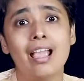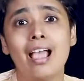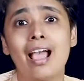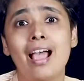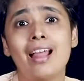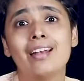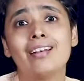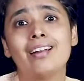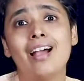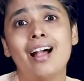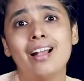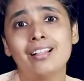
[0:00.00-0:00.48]

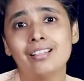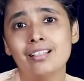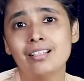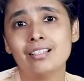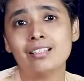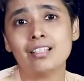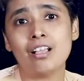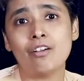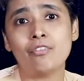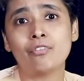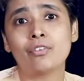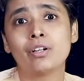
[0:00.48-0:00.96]
and other
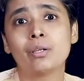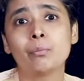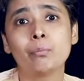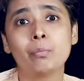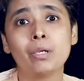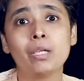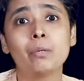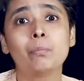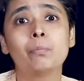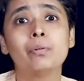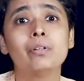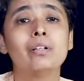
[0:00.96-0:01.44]
suffering
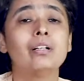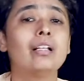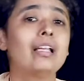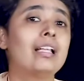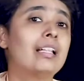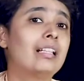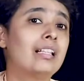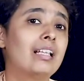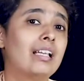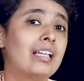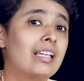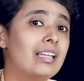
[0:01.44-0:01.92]
people
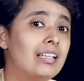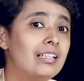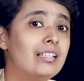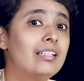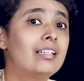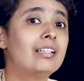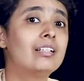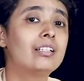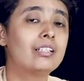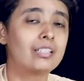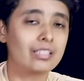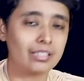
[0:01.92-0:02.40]
in the
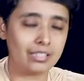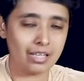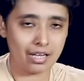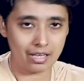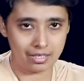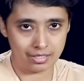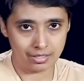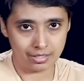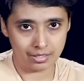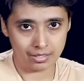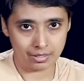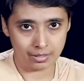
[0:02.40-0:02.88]
Indian
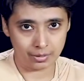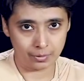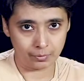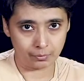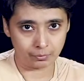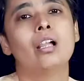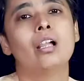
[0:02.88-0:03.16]
states.